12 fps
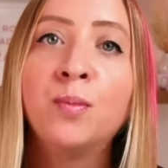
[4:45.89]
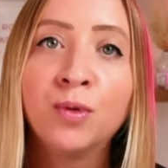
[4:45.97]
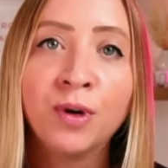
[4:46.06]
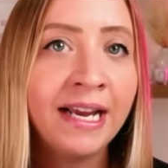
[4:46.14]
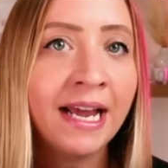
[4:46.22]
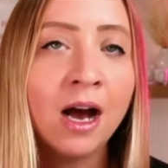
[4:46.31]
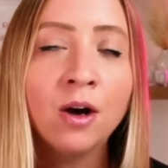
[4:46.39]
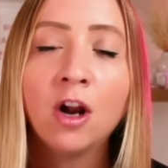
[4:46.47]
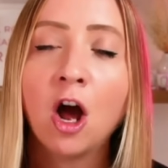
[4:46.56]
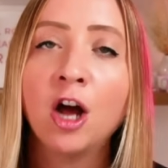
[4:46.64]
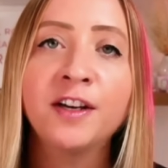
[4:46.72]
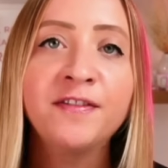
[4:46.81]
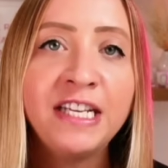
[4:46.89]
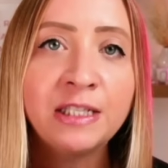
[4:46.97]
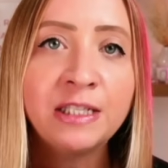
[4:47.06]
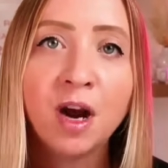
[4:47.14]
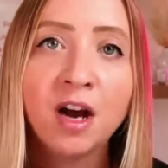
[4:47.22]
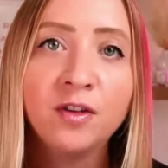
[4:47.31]
bring out all of these
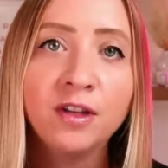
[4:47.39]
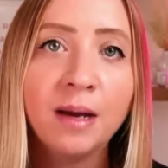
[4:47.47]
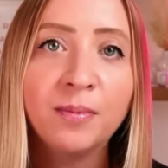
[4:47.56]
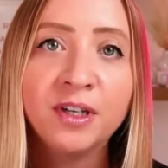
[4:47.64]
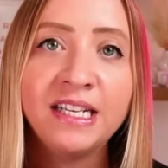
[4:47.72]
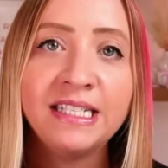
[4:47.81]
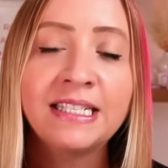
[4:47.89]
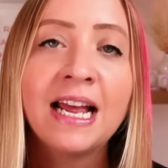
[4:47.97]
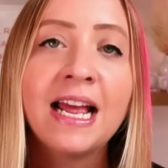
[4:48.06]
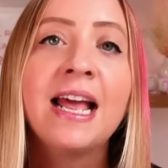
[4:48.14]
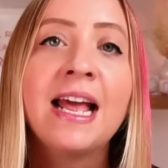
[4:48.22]
Bravo celebrities,